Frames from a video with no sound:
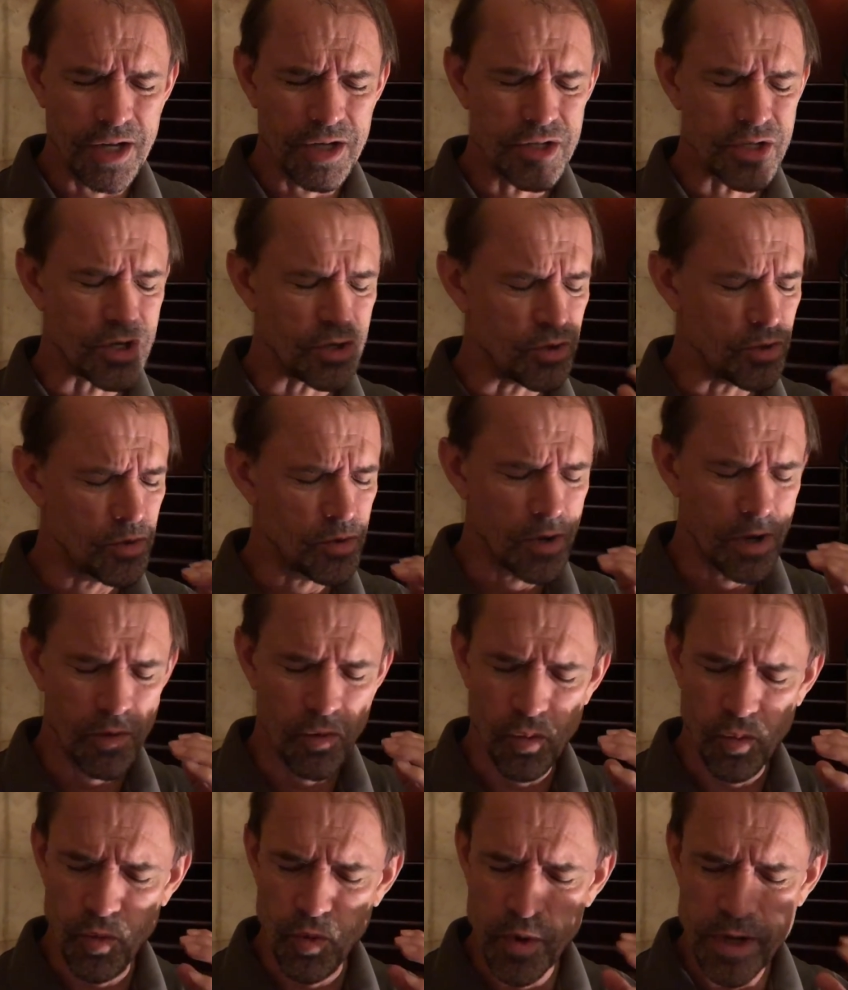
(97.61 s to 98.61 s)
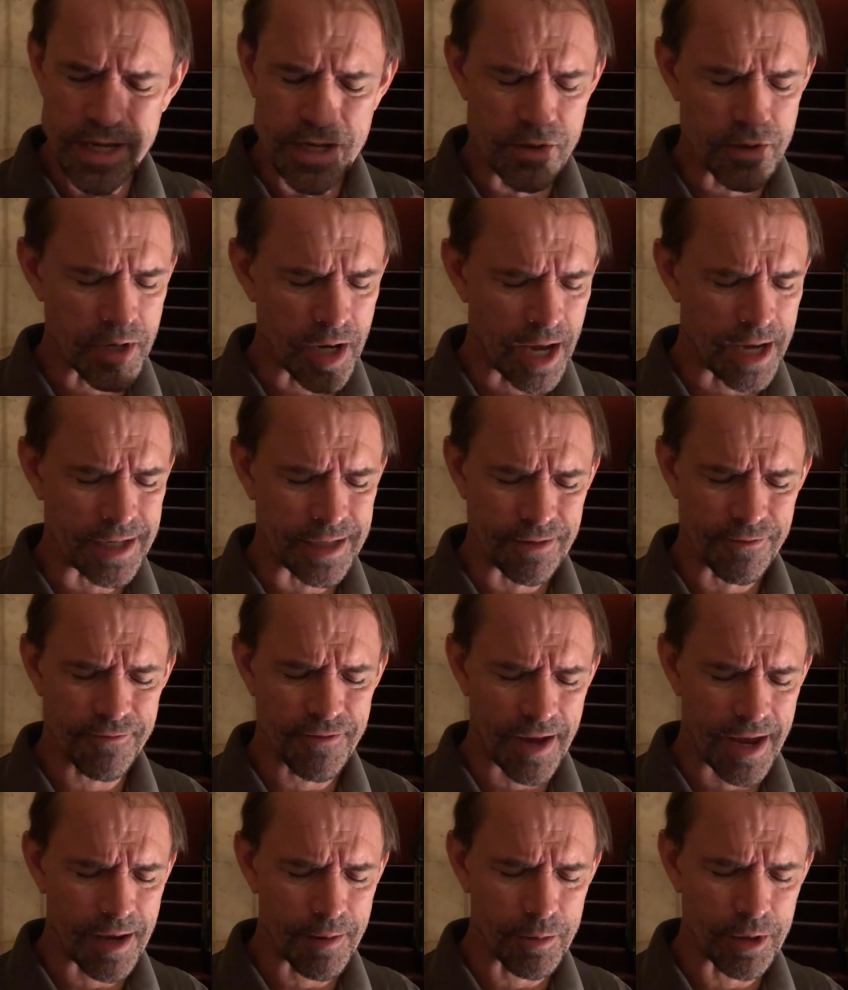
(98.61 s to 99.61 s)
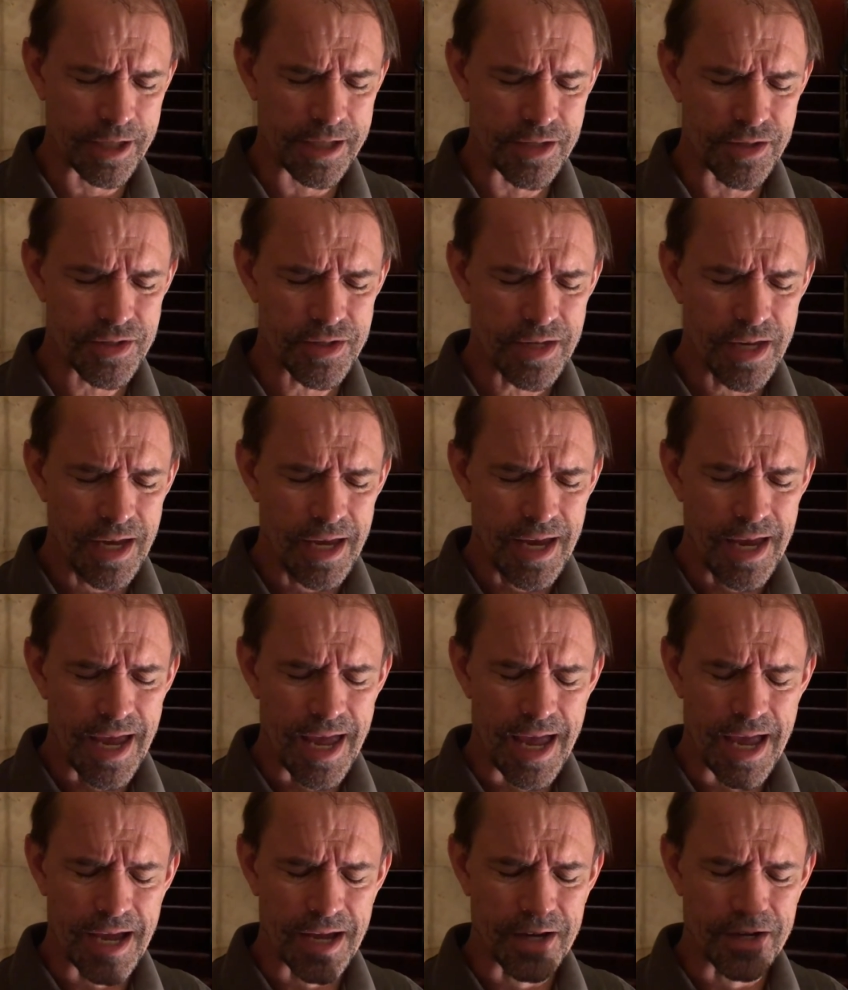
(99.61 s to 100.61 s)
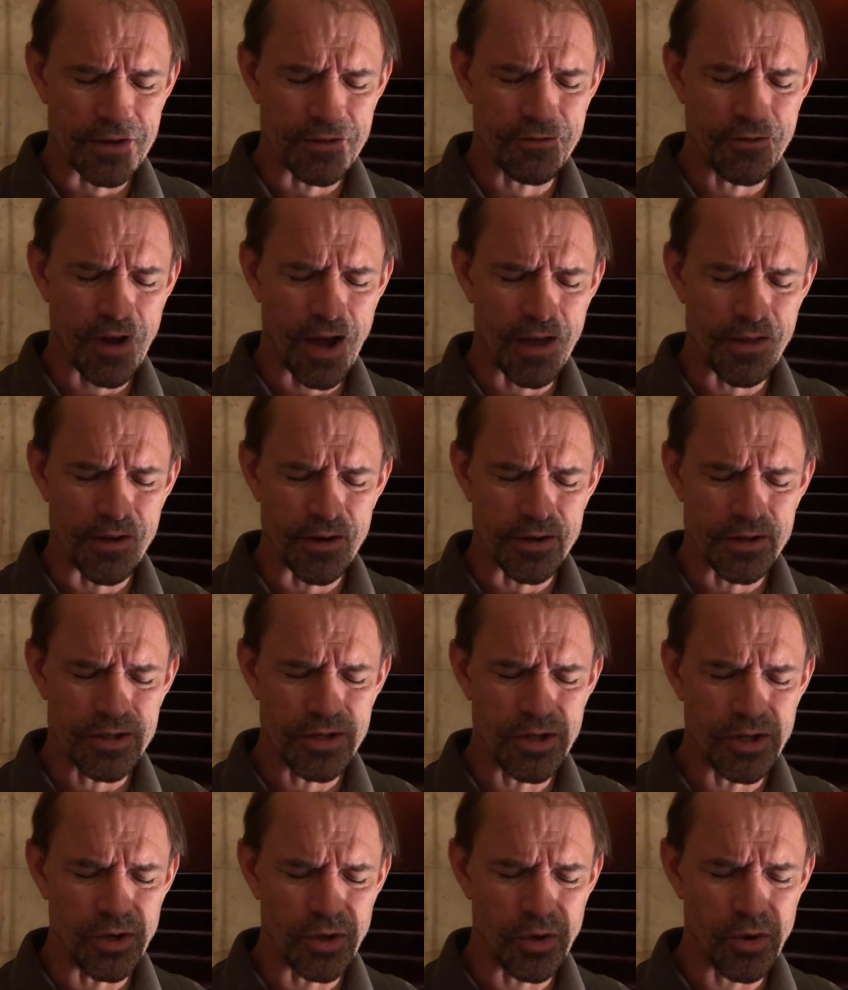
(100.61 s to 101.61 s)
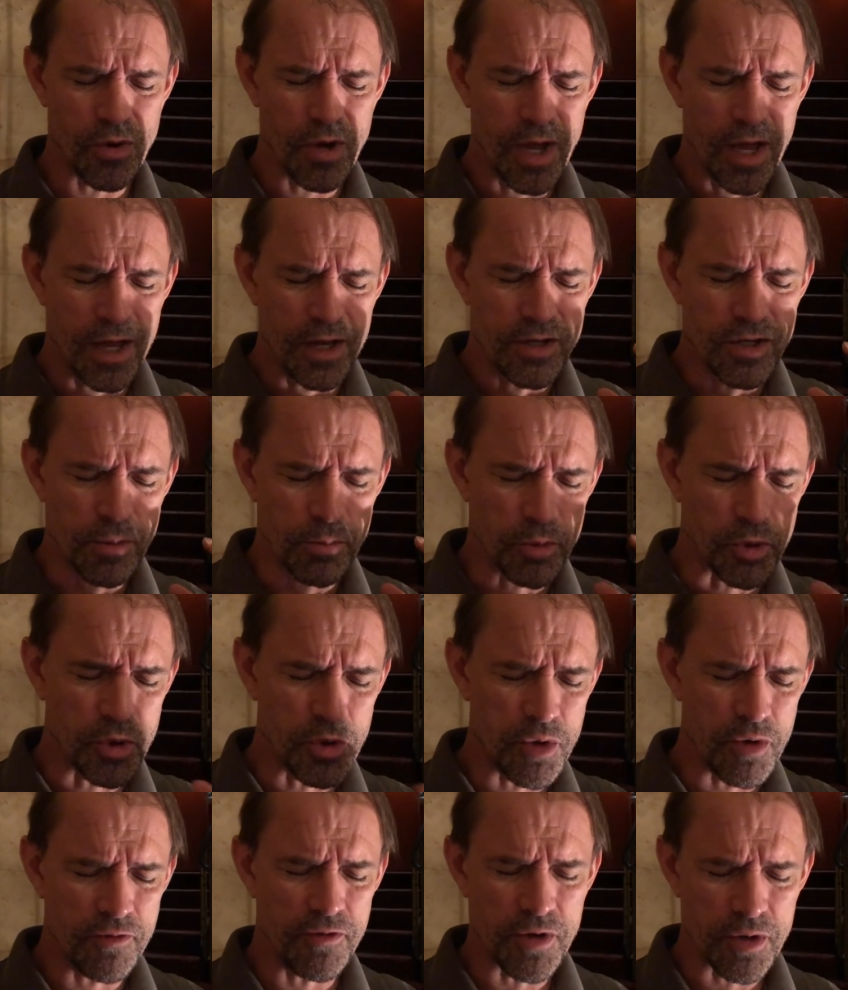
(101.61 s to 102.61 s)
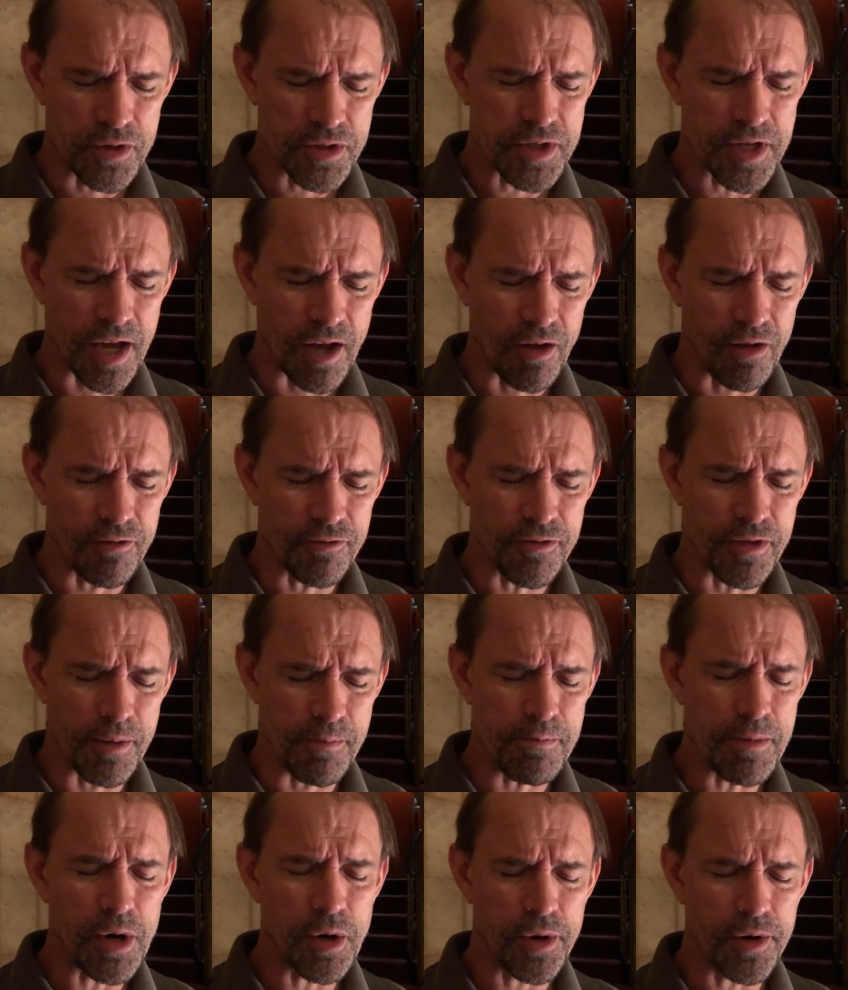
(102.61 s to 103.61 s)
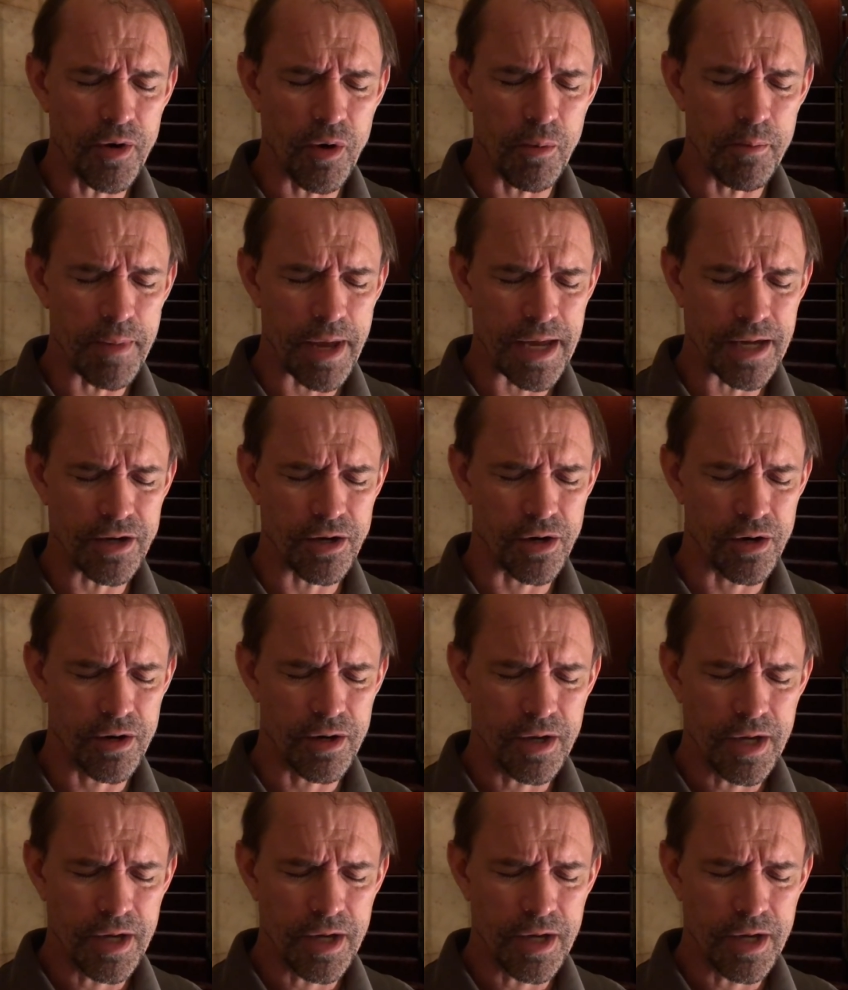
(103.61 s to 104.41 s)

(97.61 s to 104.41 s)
to reunite families, and Father, to prove yourself the miracle maker.